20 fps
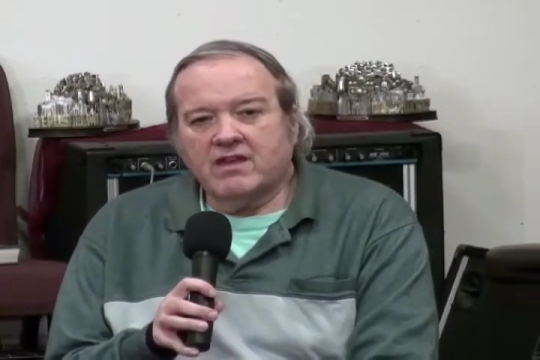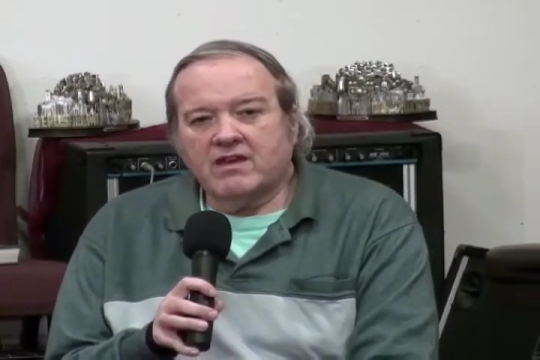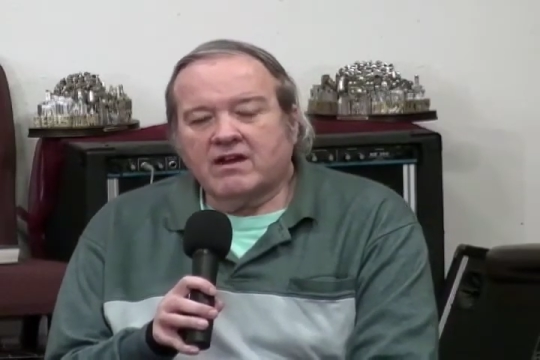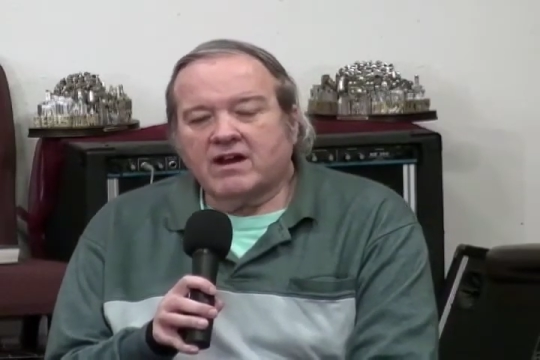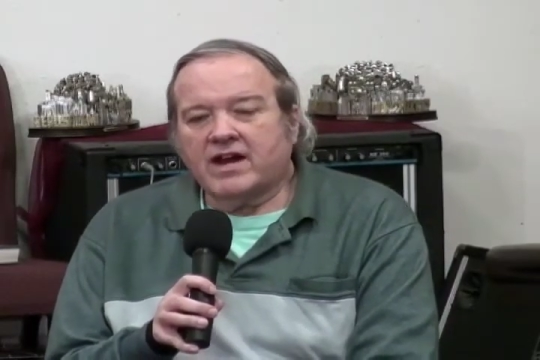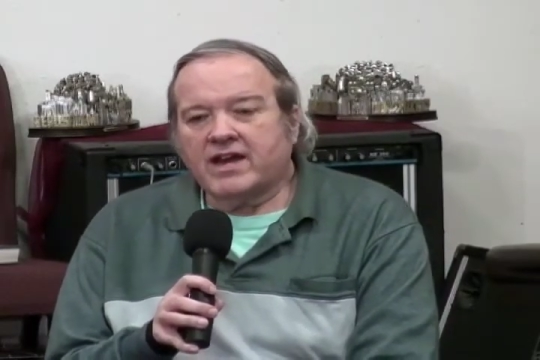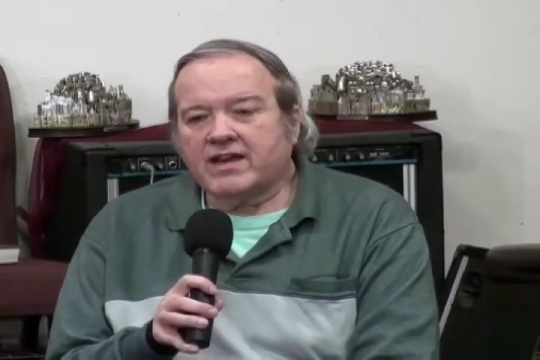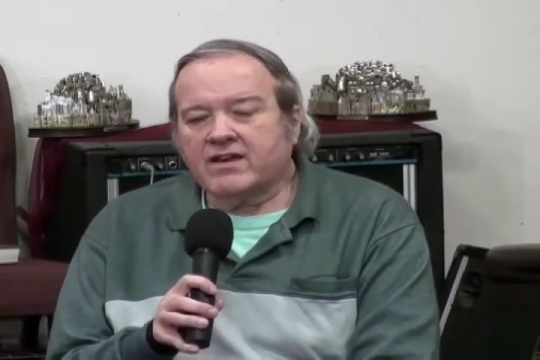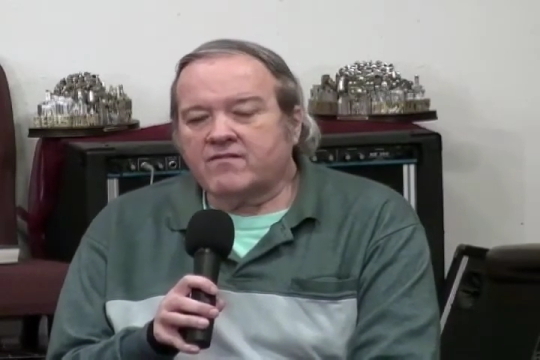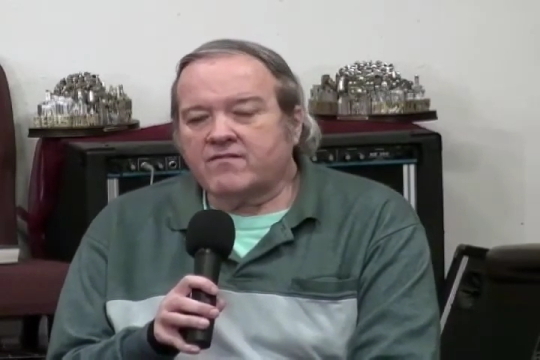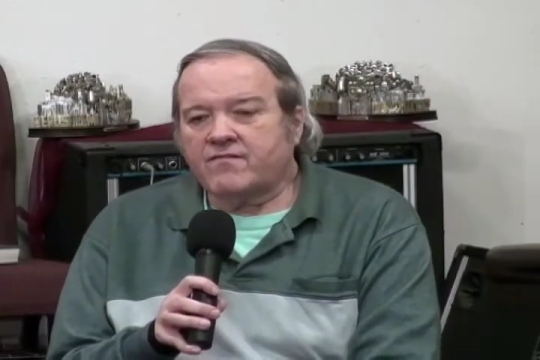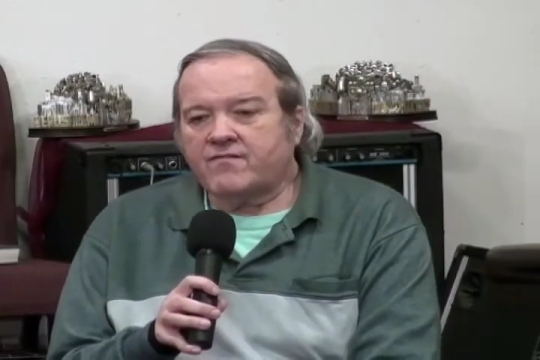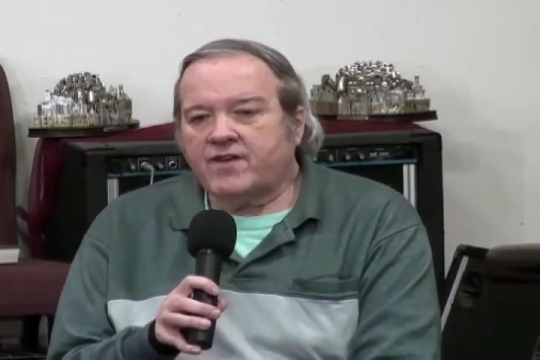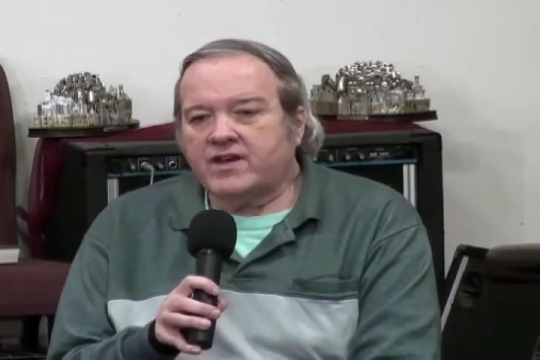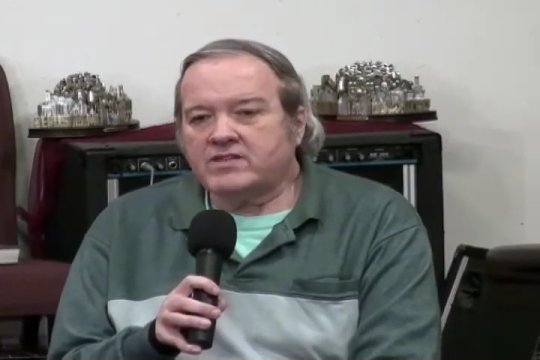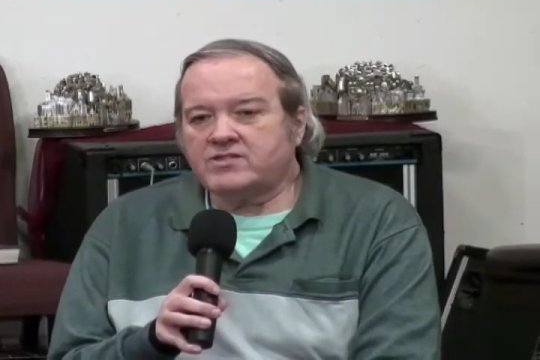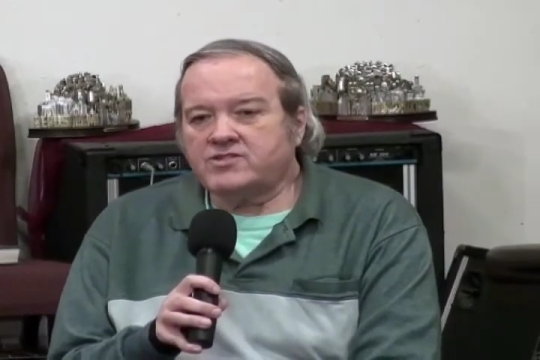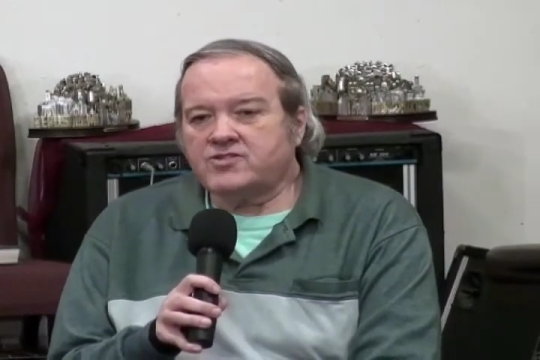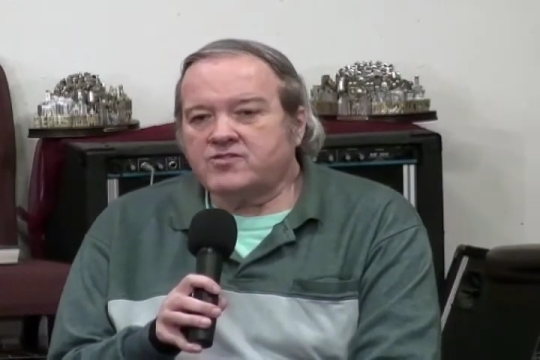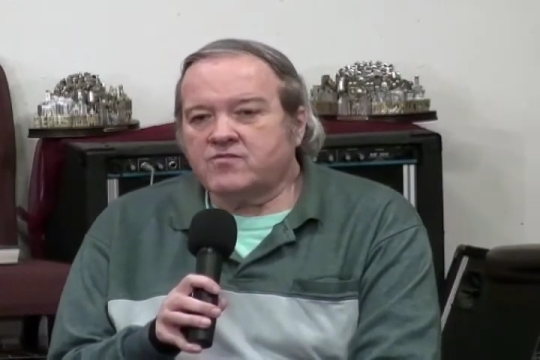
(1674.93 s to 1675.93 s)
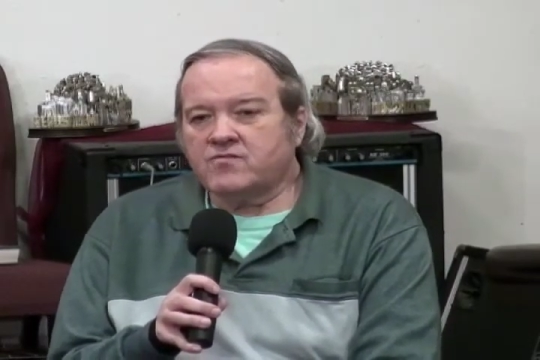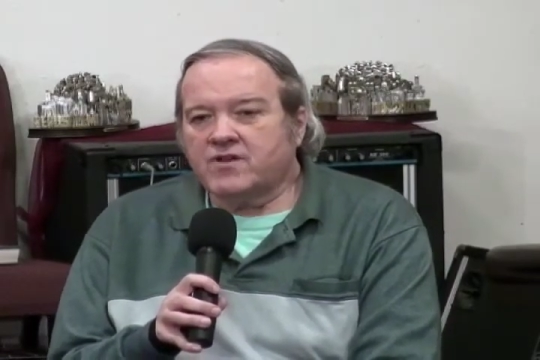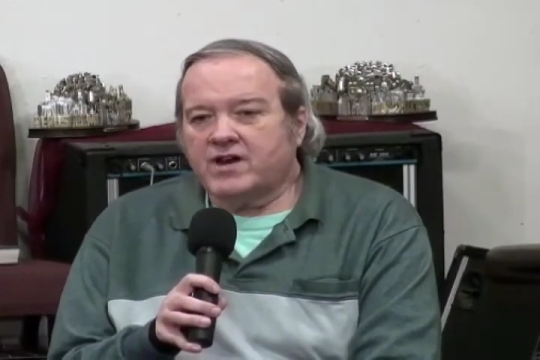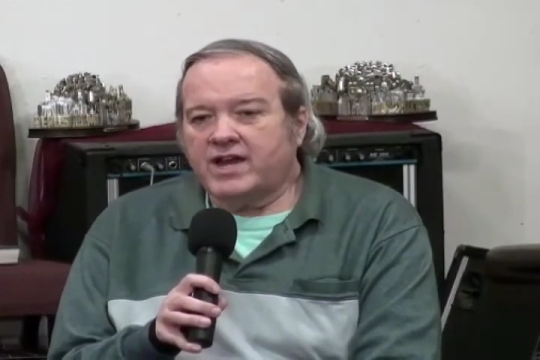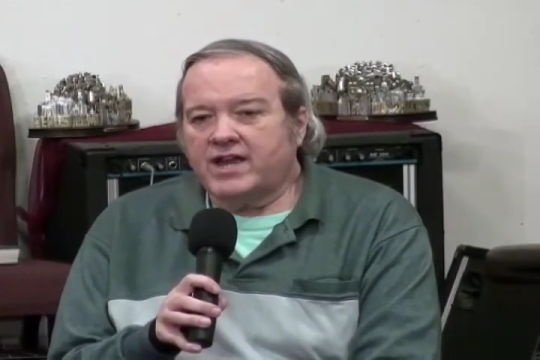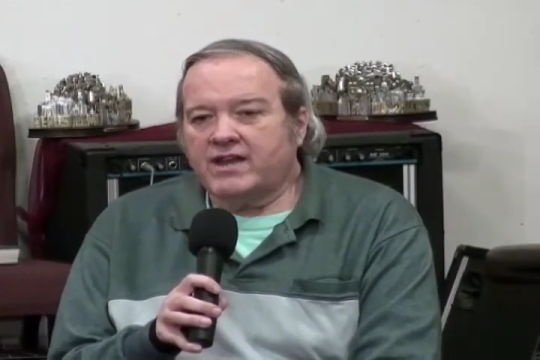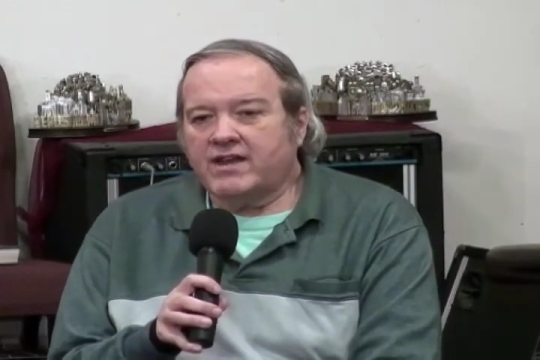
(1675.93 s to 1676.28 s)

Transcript: I confess you right